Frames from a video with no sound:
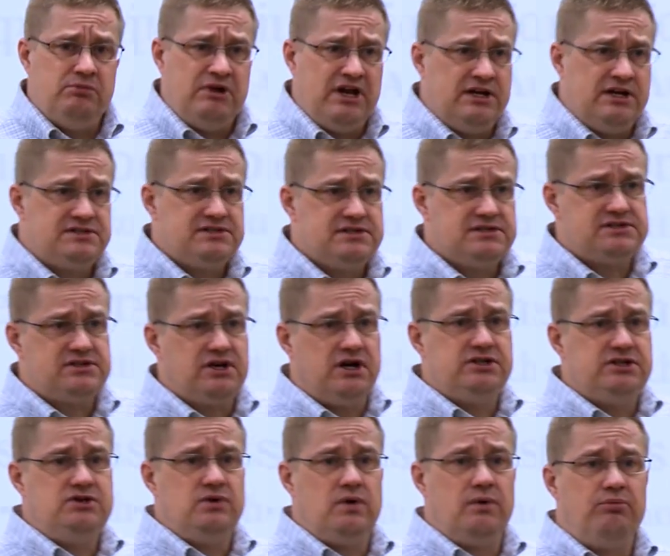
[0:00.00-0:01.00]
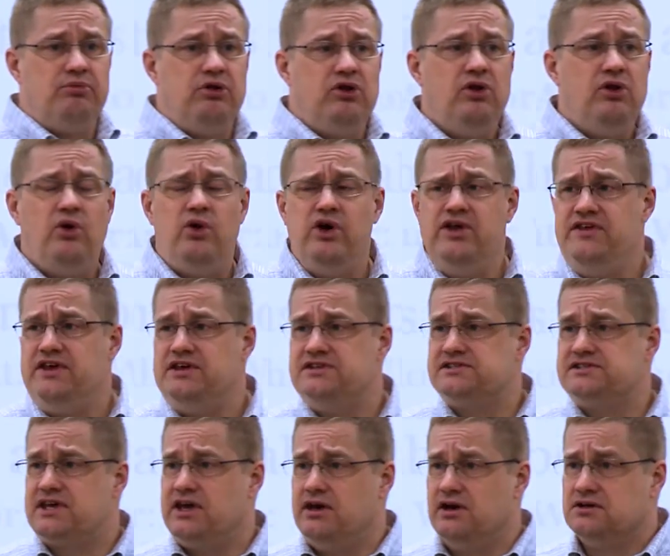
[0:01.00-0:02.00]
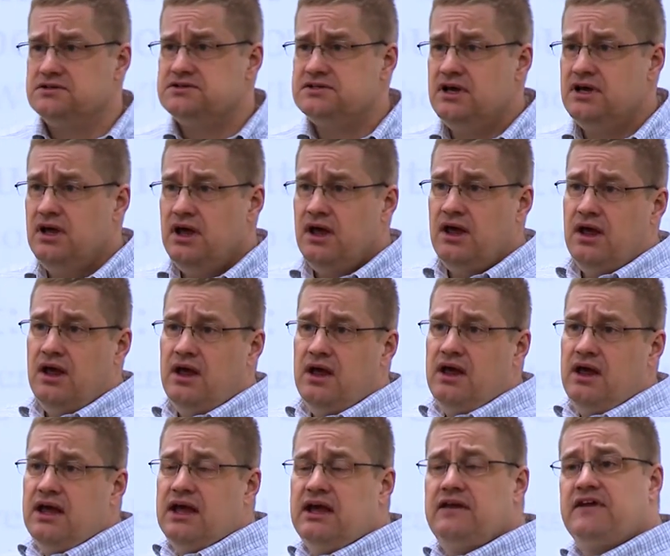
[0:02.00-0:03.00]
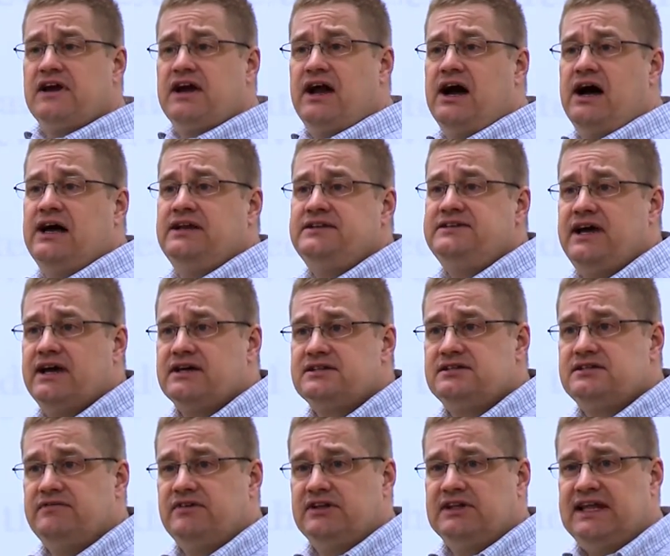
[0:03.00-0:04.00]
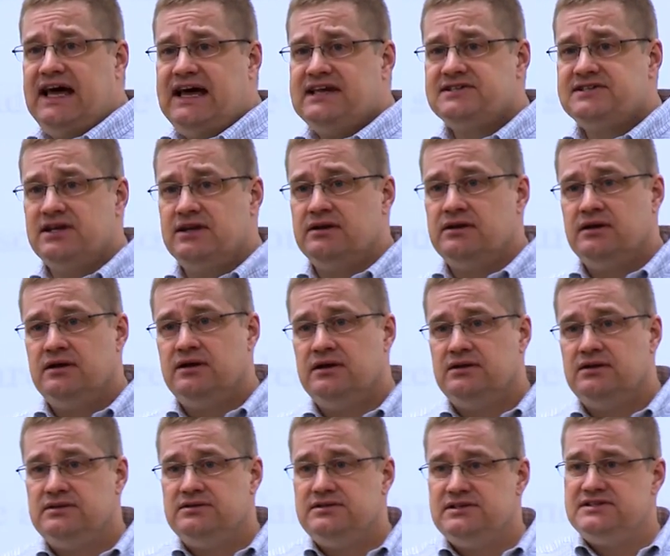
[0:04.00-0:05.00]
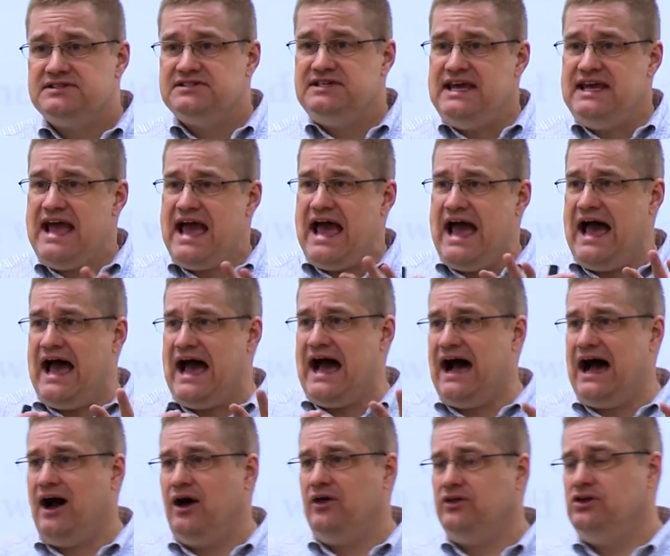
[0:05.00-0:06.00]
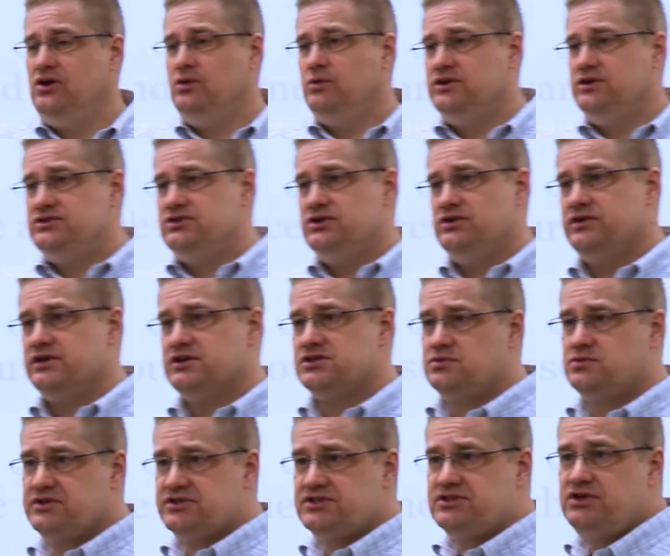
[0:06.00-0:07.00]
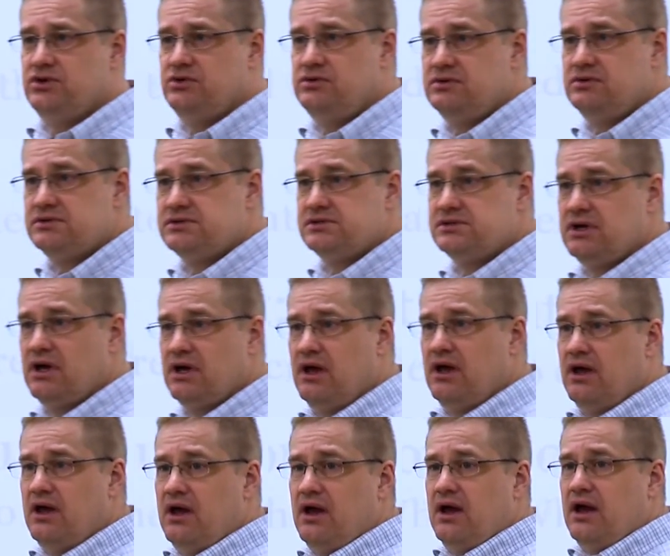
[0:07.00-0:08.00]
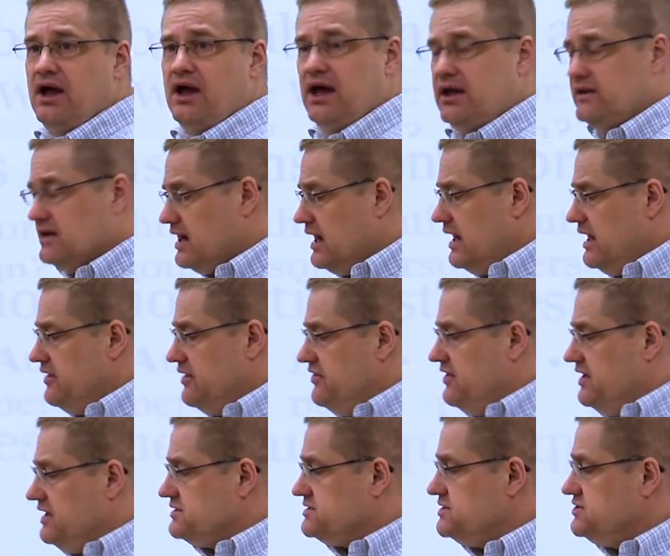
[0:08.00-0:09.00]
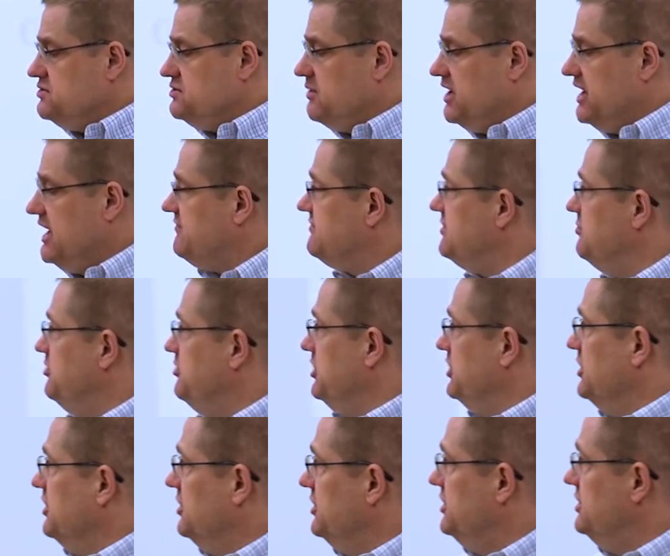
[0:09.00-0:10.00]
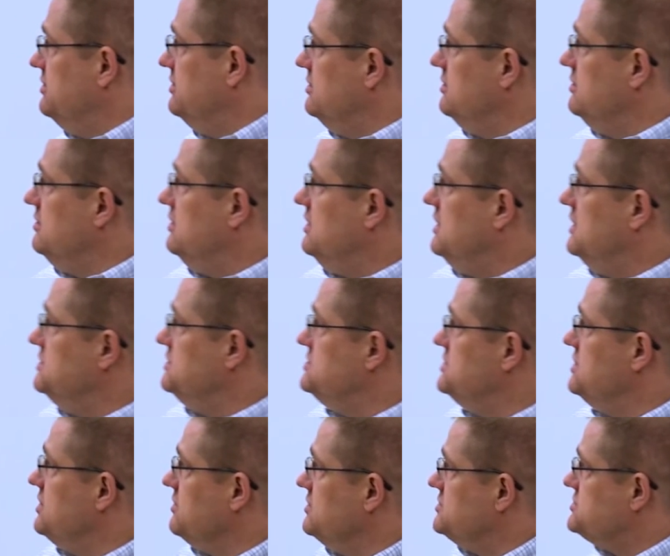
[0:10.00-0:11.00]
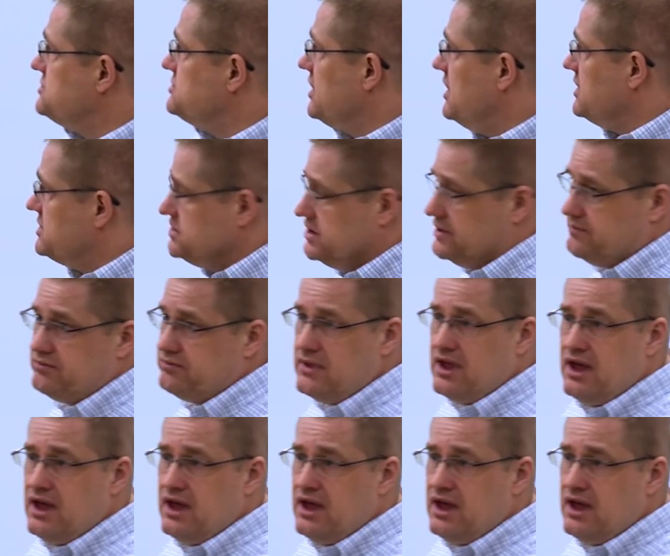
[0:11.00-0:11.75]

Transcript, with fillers: minutes is start to employ these skills in the context of a lesson to see how you would do this with students and the kind of things that you might have to build into your instruction.